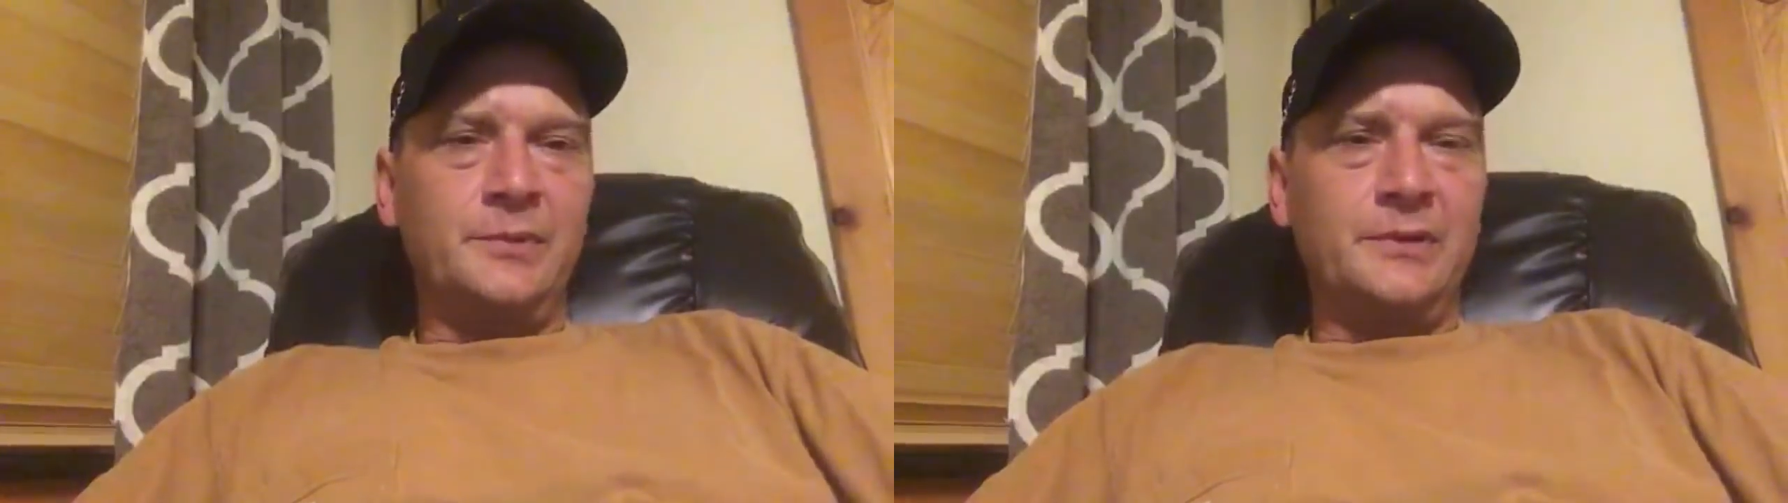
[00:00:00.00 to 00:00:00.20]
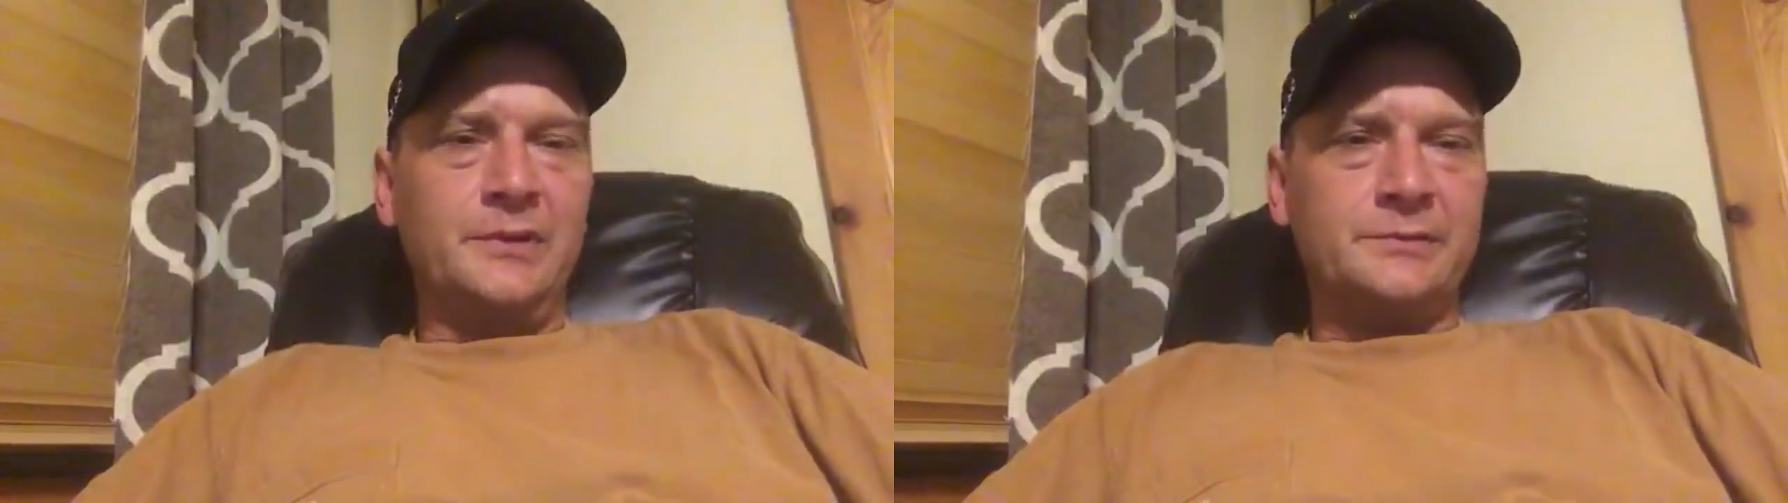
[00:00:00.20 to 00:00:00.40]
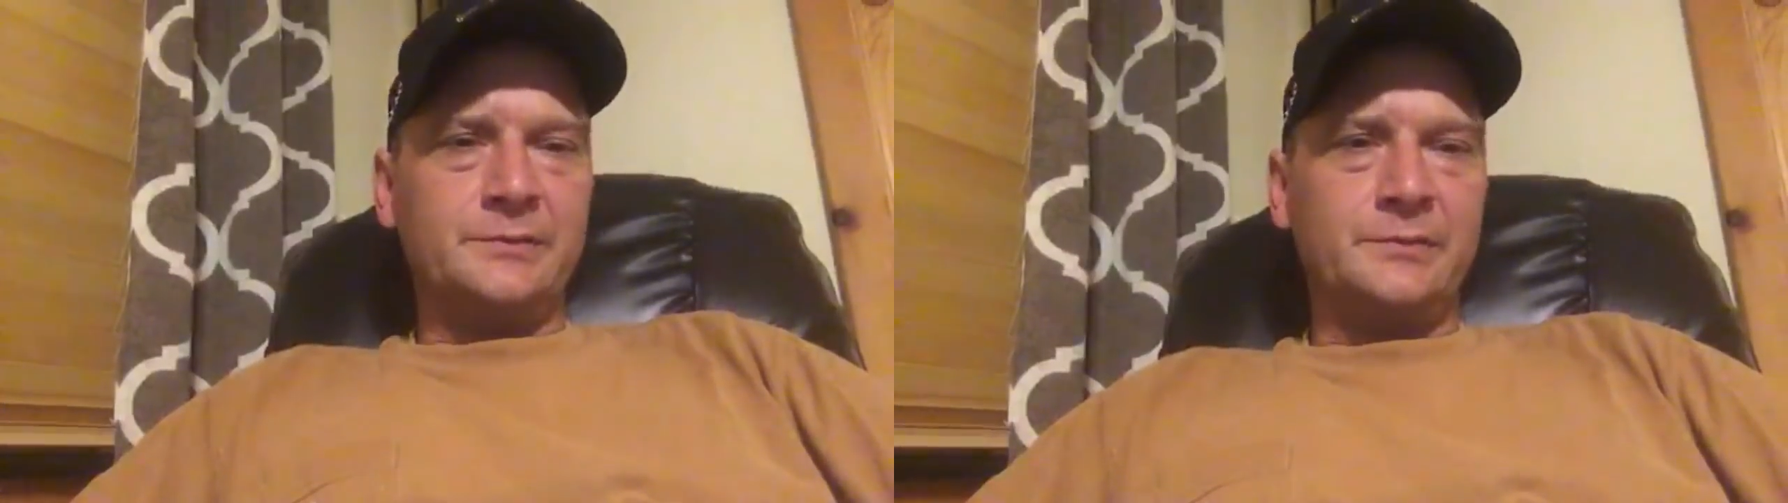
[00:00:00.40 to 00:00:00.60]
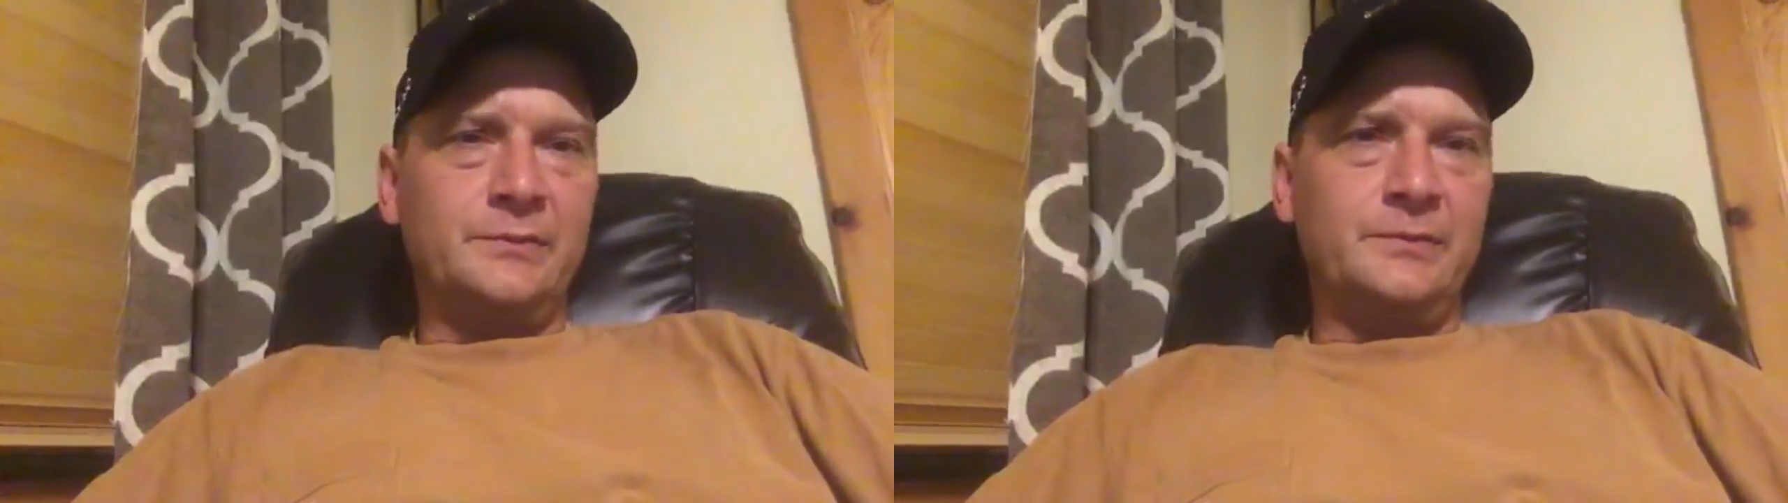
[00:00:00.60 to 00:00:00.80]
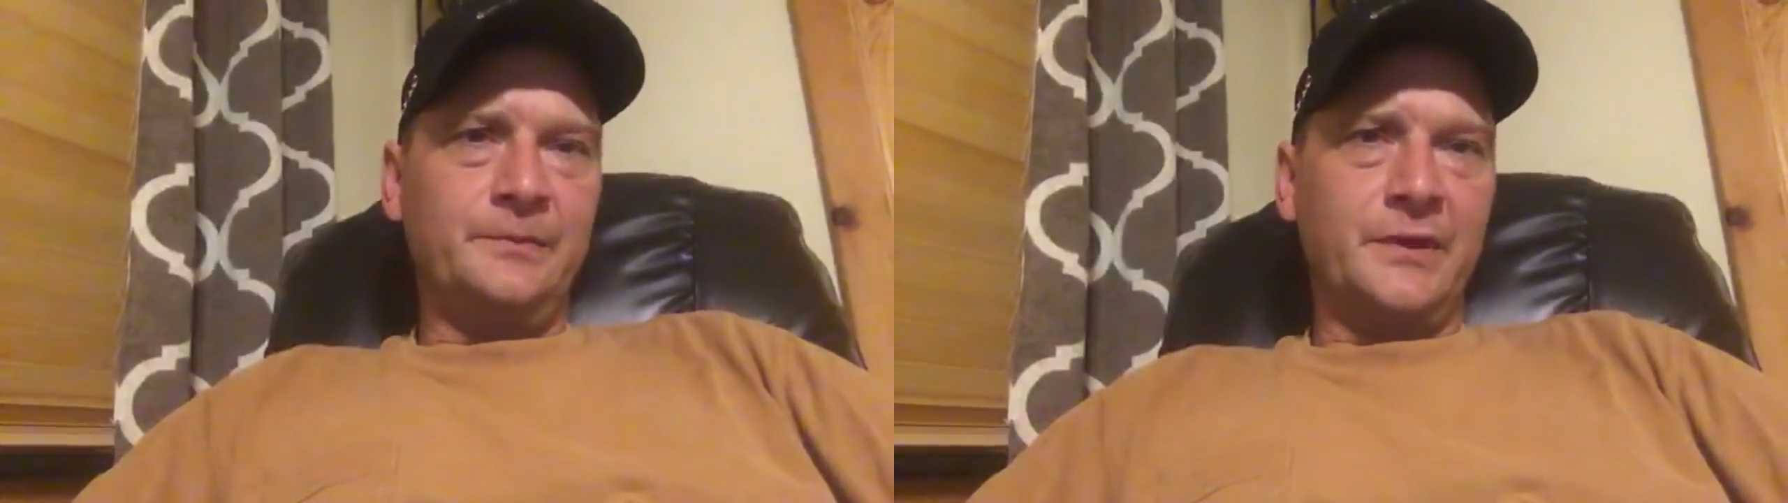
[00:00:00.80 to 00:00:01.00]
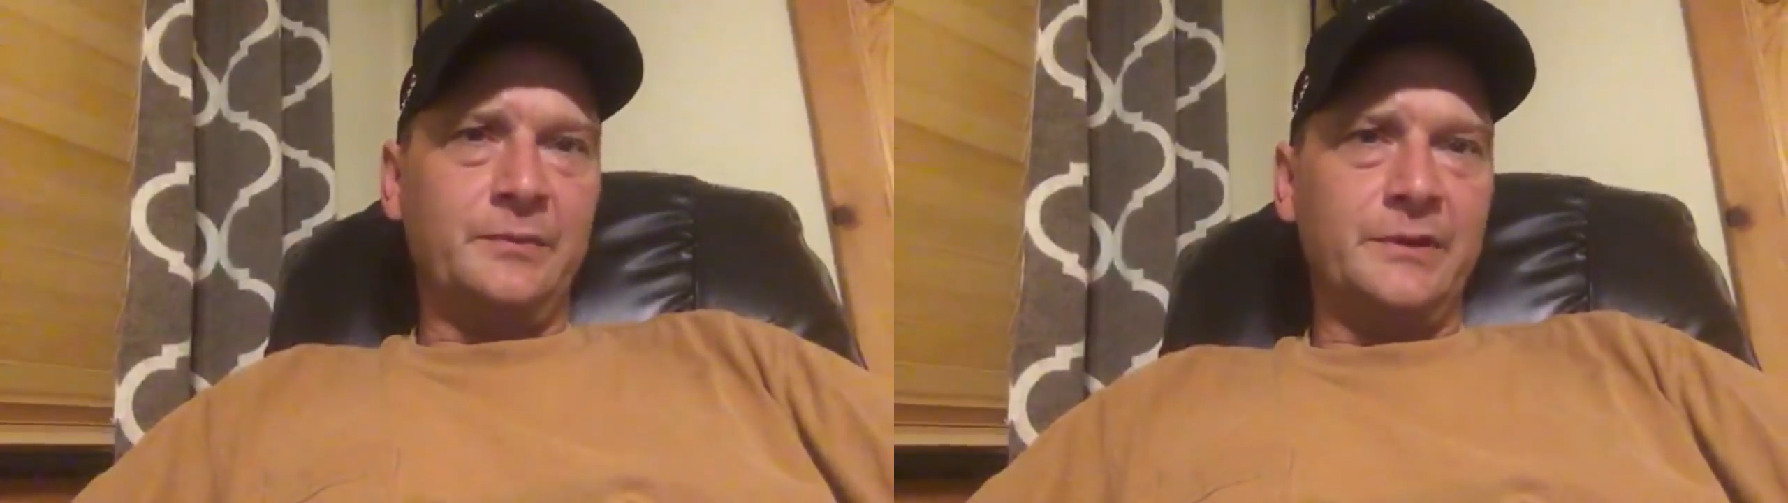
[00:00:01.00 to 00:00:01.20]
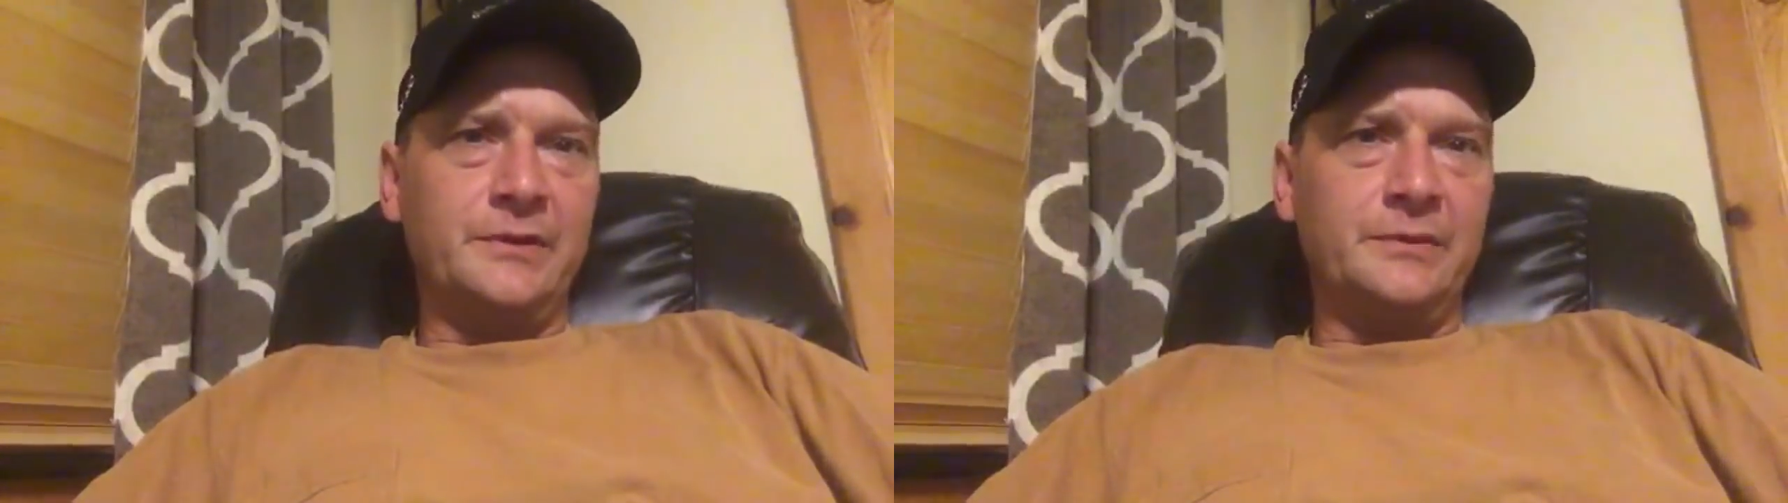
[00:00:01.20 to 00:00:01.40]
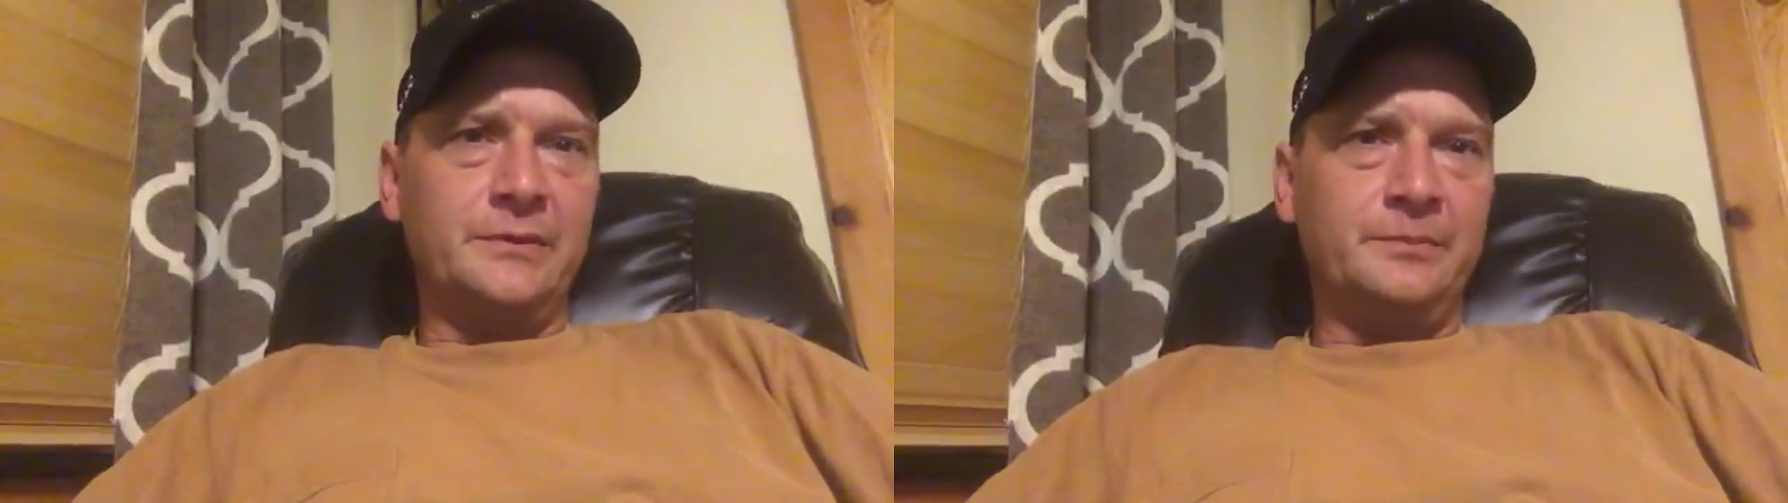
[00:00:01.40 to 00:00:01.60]
principle. I
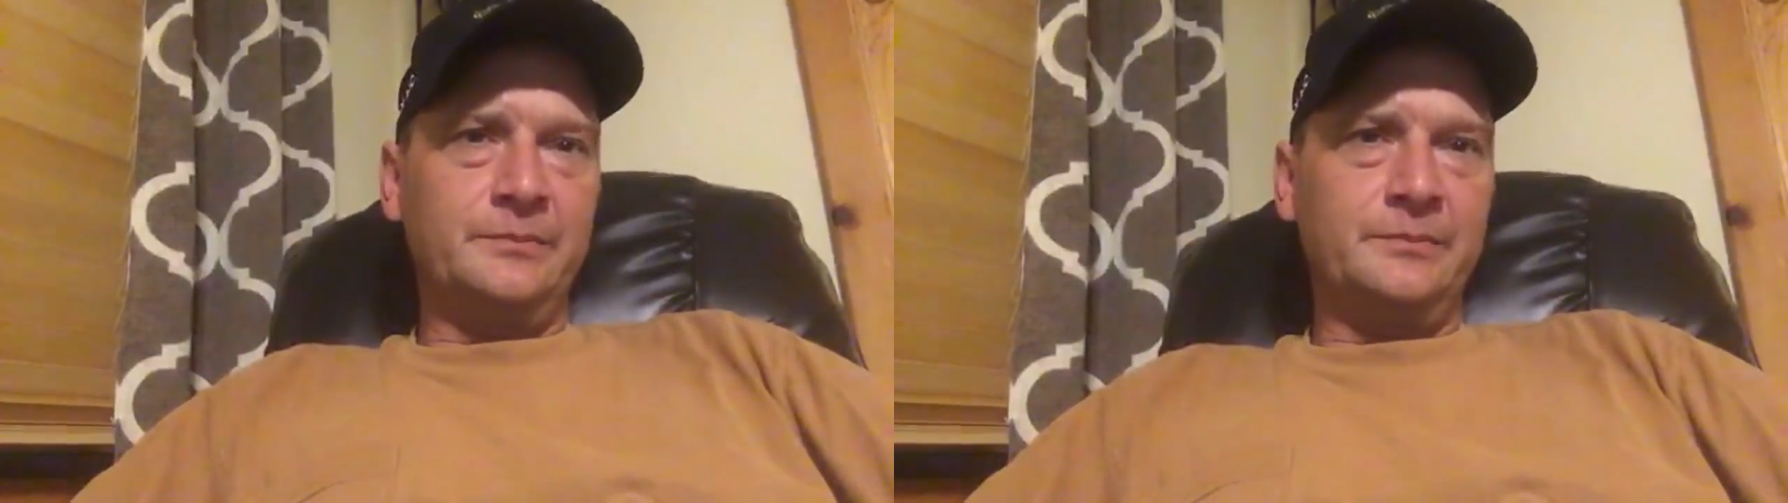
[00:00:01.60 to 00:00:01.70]
mean,